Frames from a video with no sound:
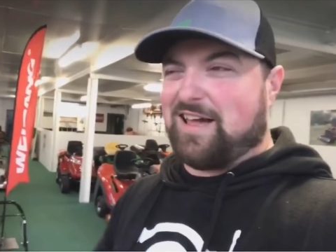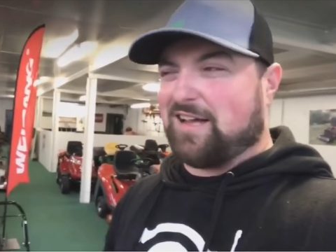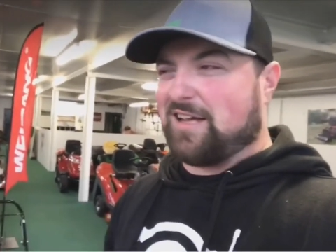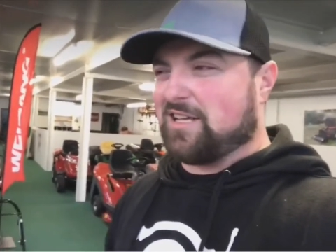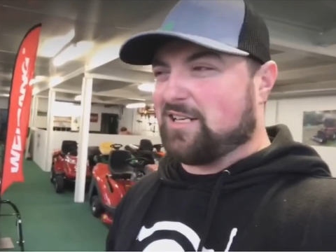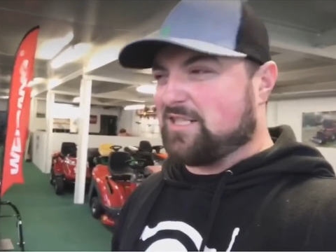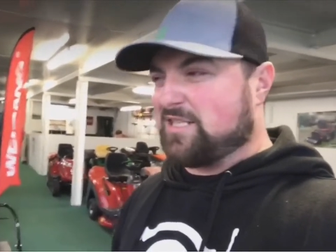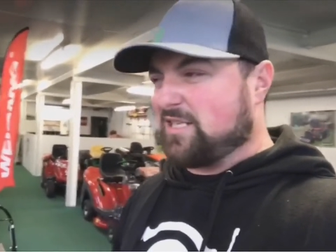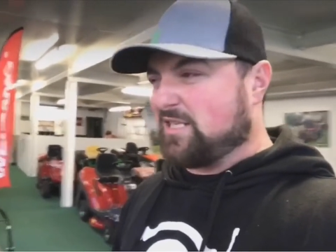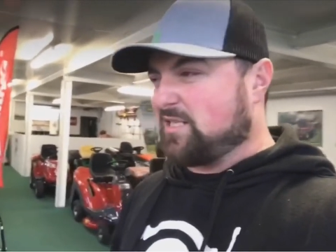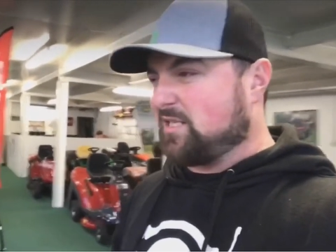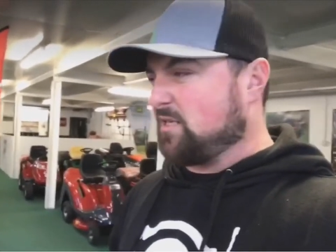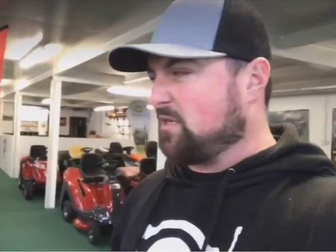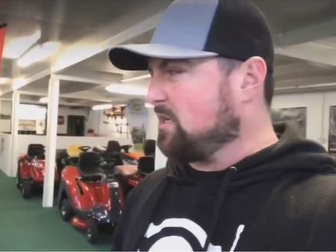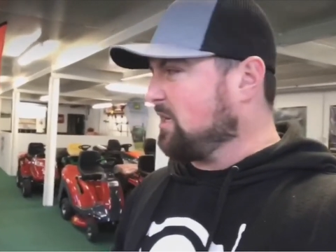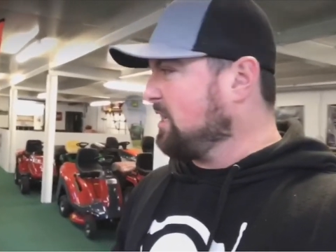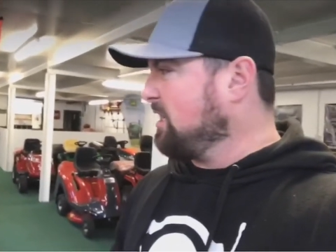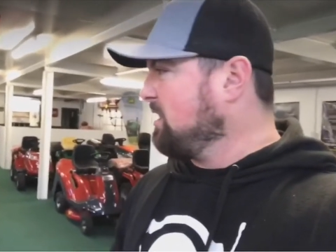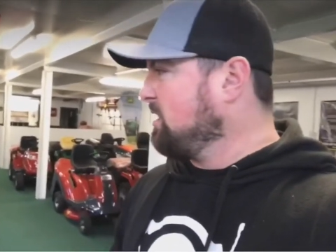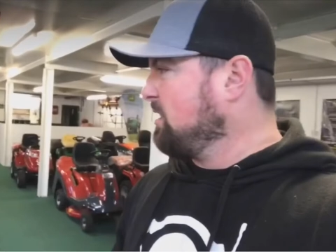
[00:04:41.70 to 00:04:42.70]

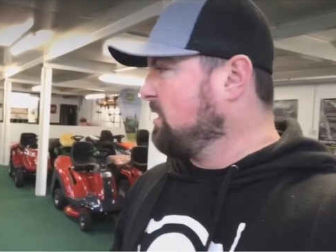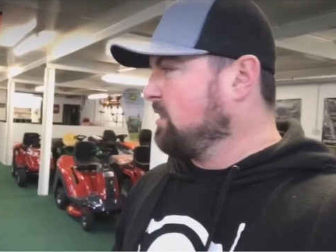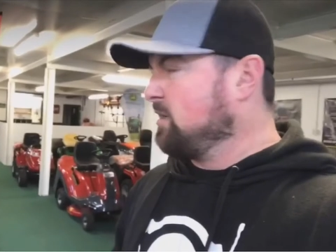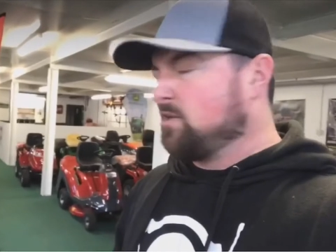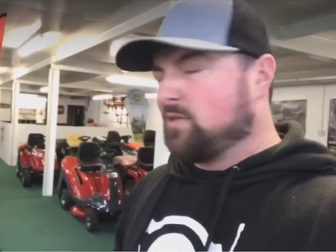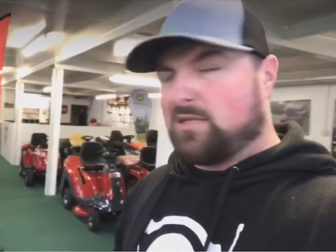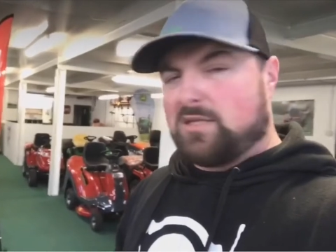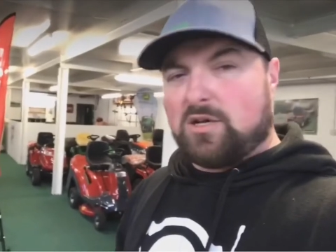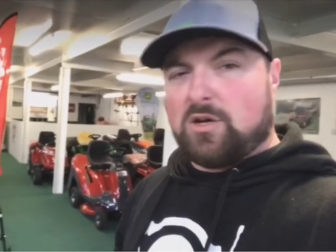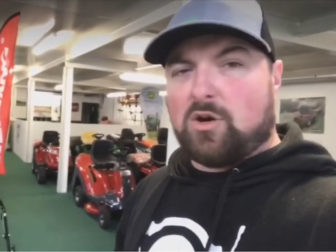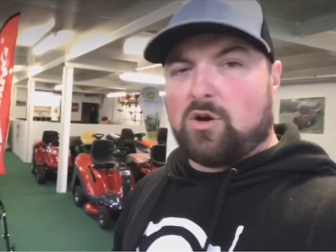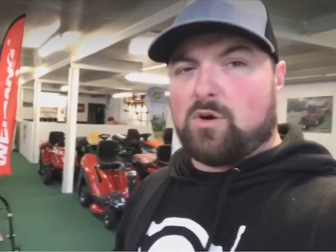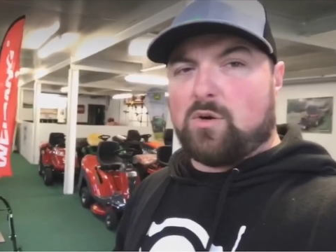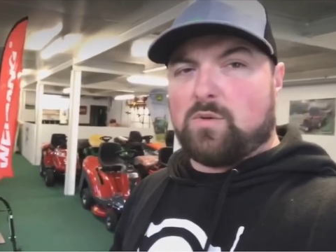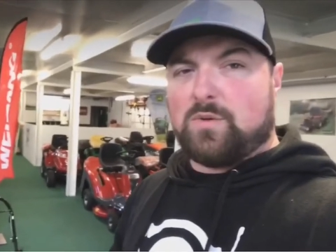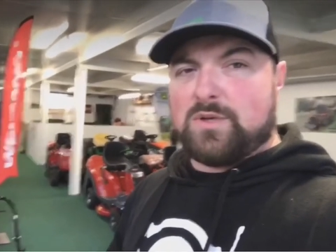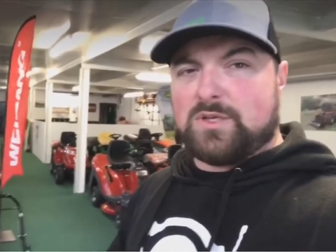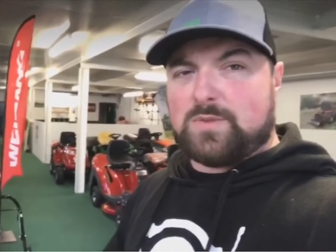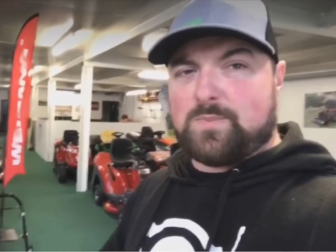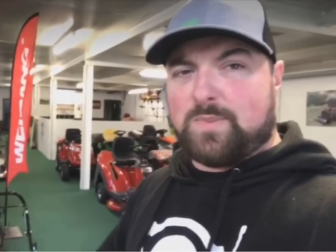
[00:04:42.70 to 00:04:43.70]
consistently, to
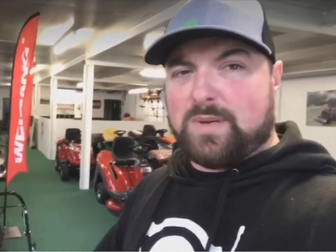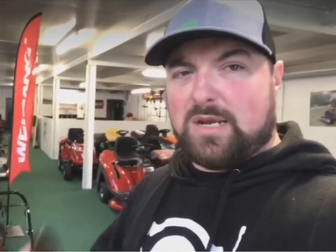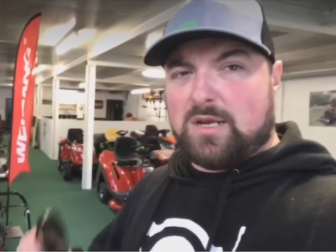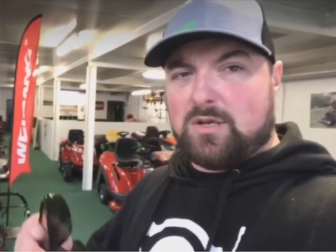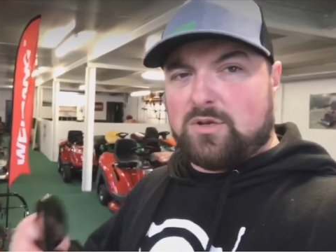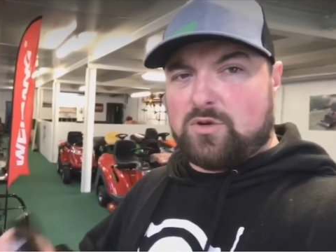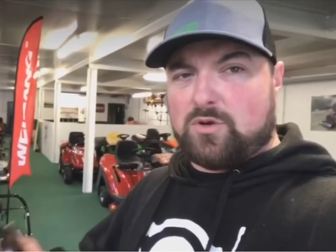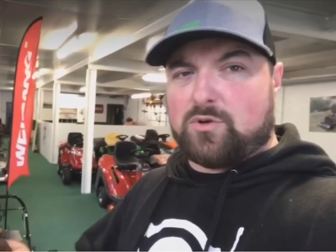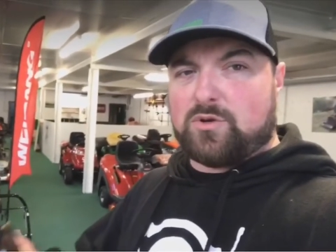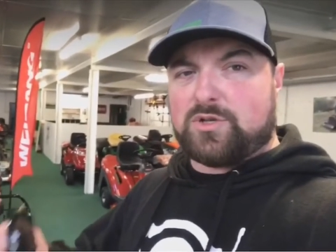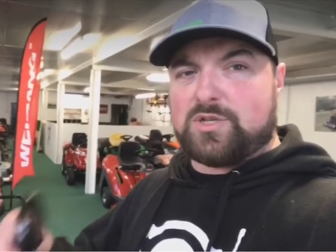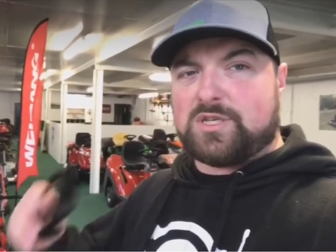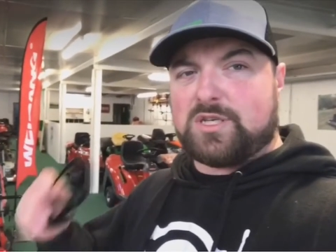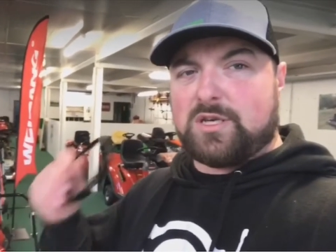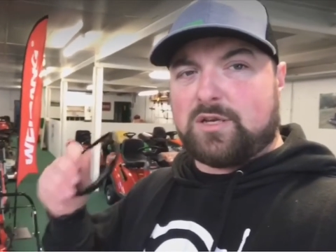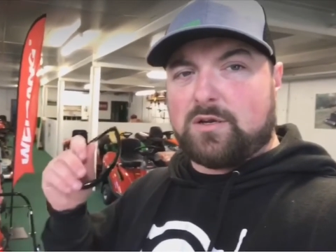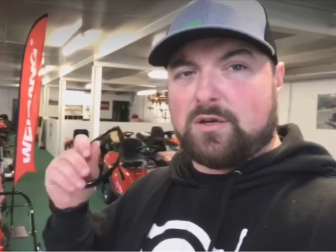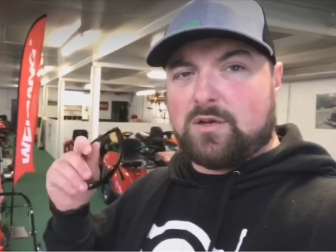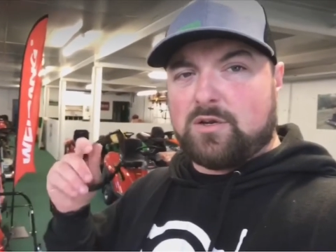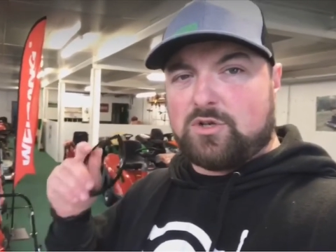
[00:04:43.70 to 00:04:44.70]
always be
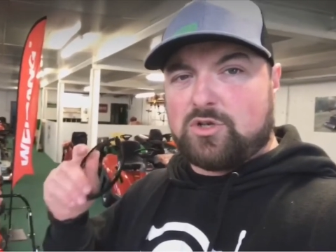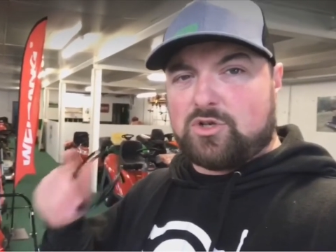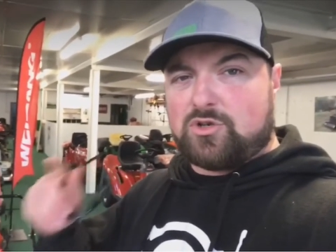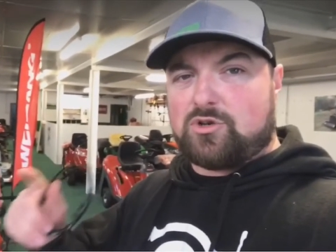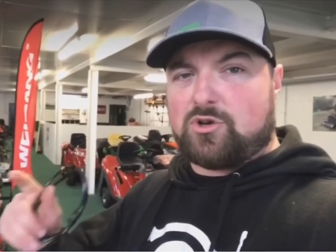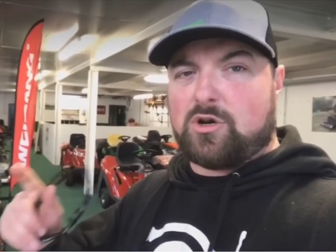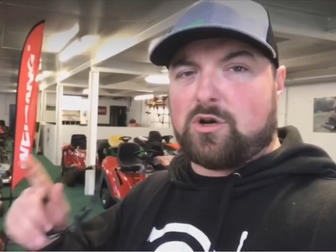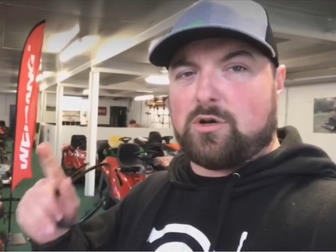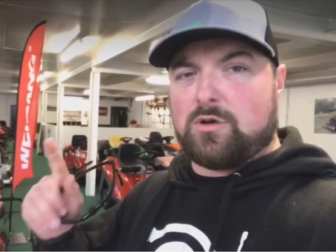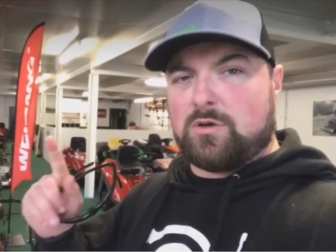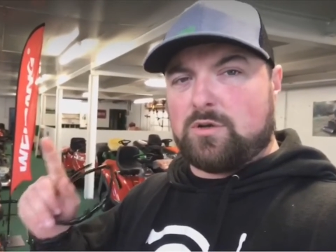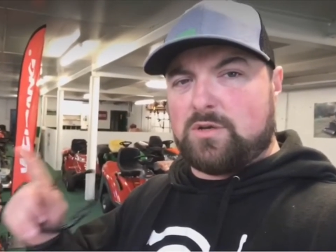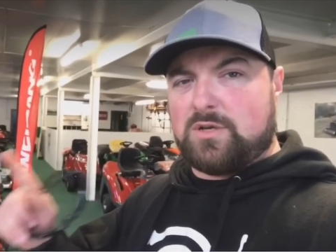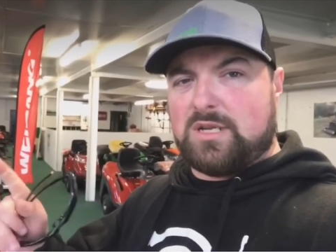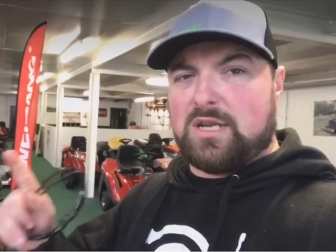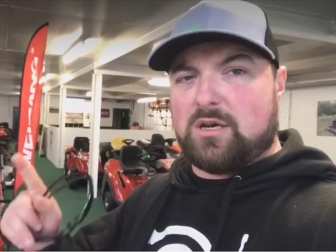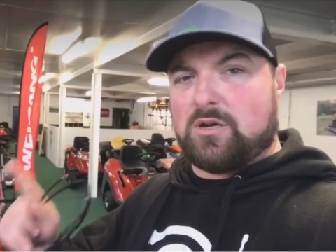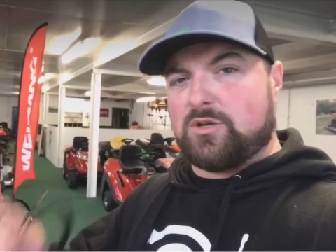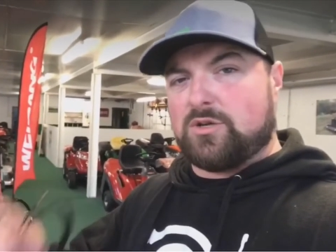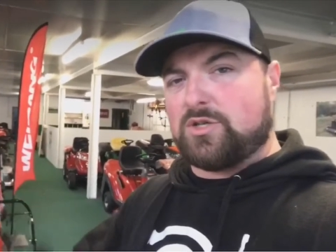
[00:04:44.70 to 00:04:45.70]
endorsing strong
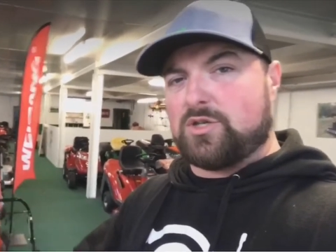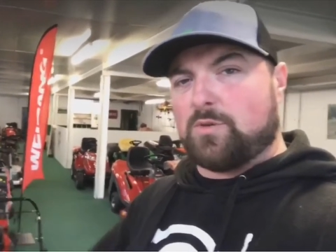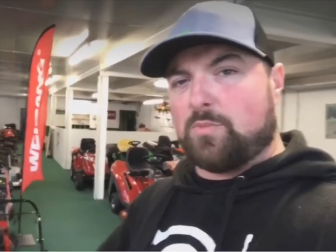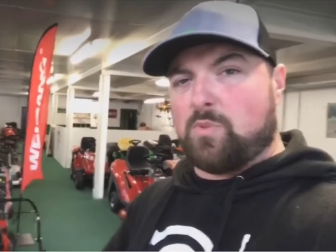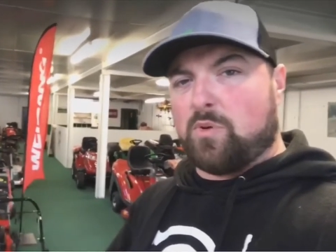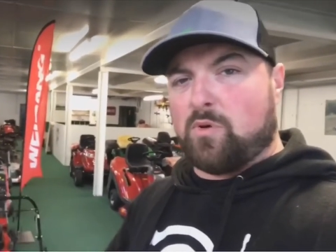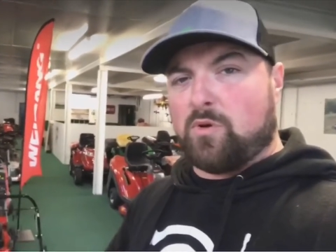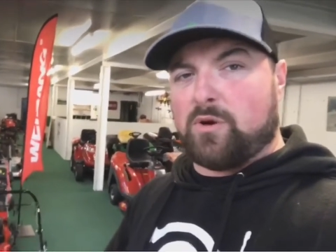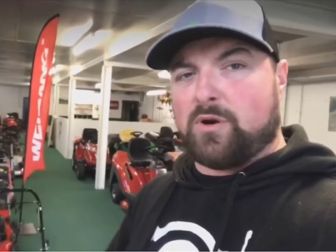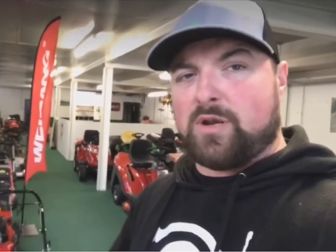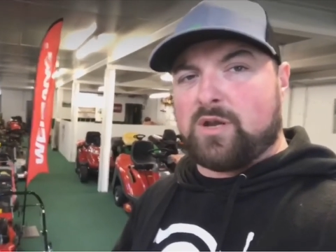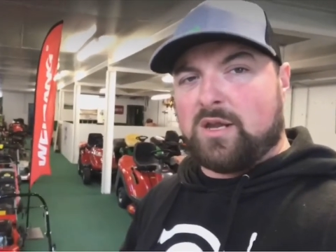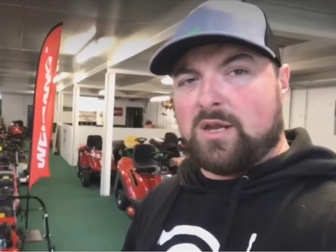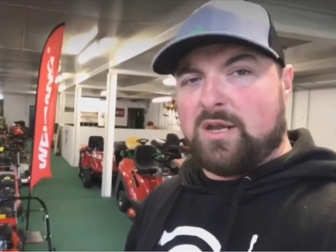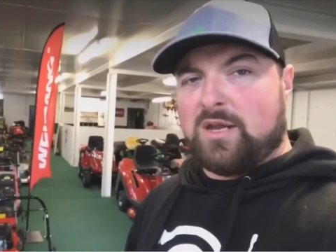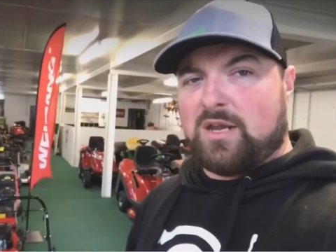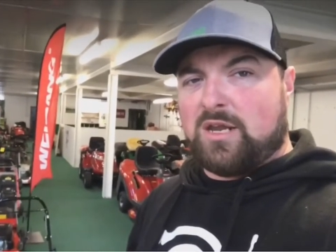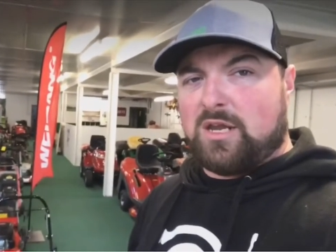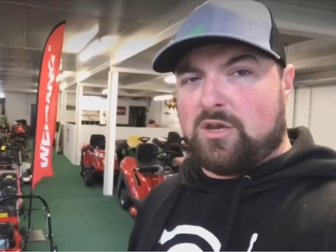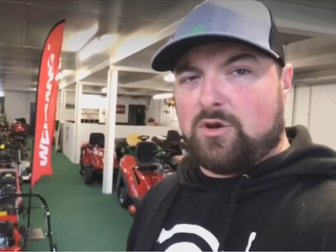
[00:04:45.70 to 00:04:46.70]
dealer support
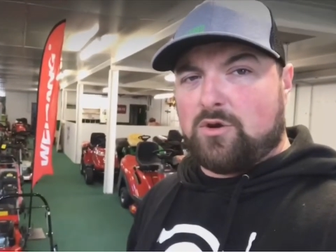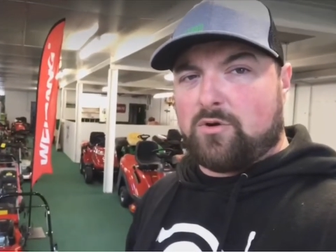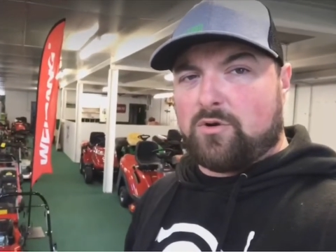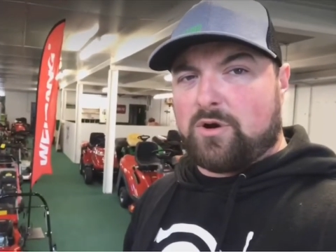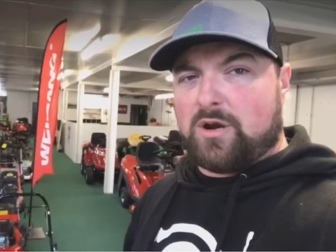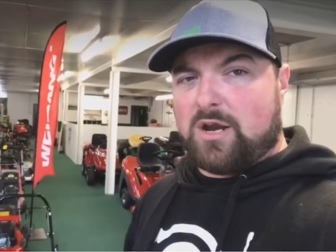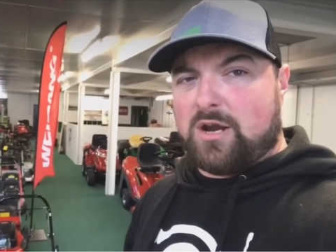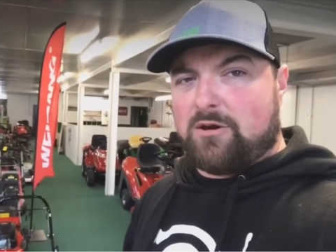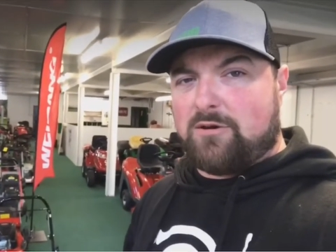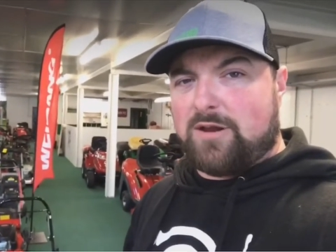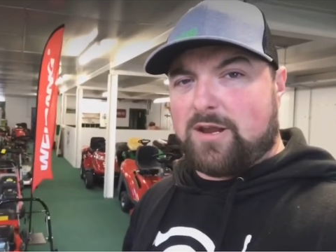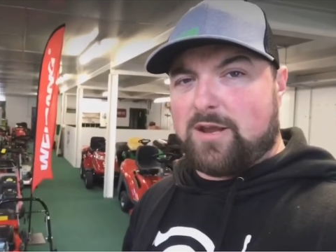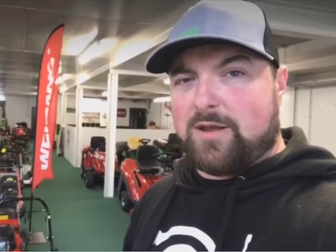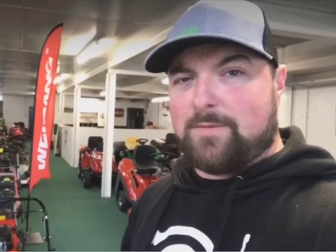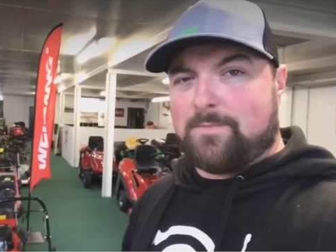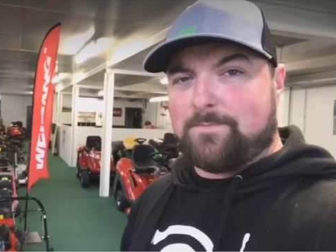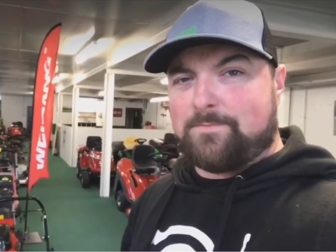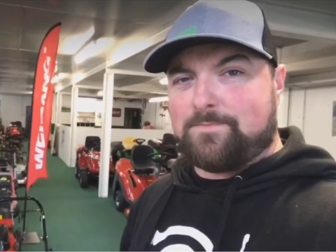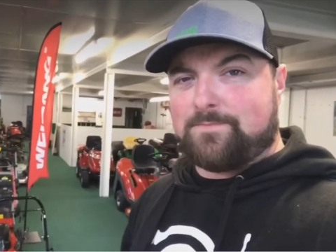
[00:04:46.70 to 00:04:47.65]
in your area.